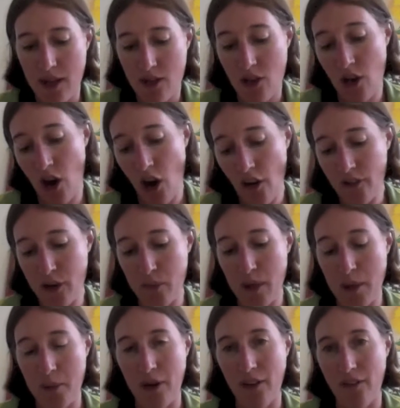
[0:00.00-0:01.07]
So often
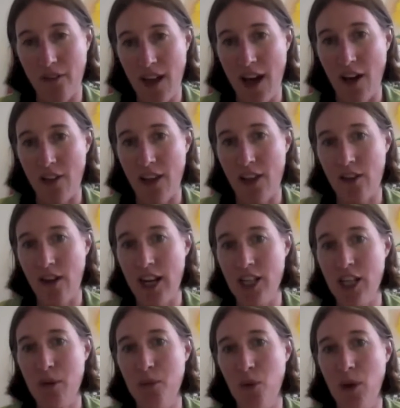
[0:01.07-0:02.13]
people have found that there are
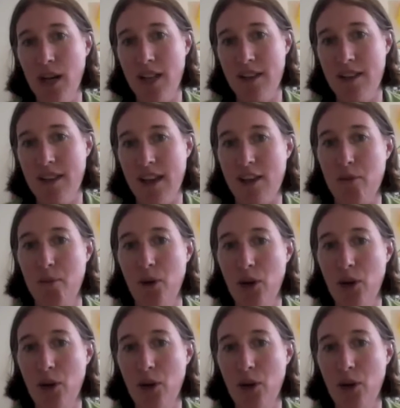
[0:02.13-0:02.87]
actually more insects